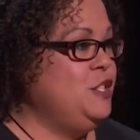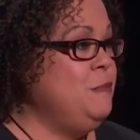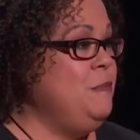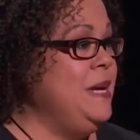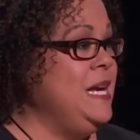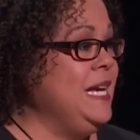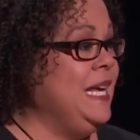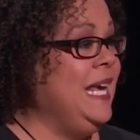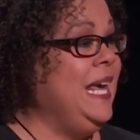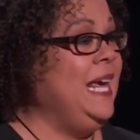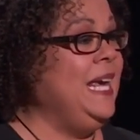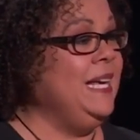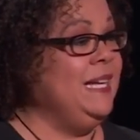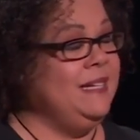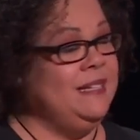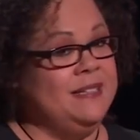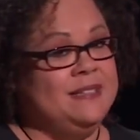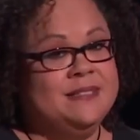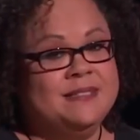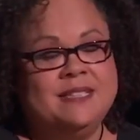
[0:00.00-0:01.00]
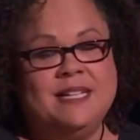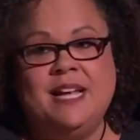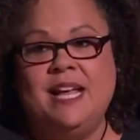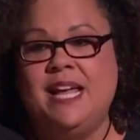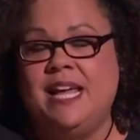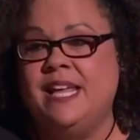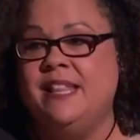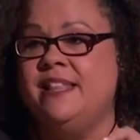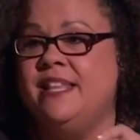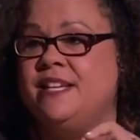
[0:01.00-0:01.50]
to be a kid
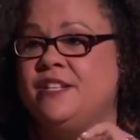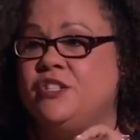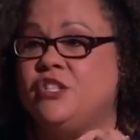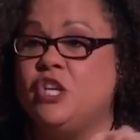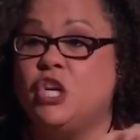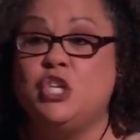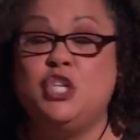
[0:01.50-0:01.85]
in this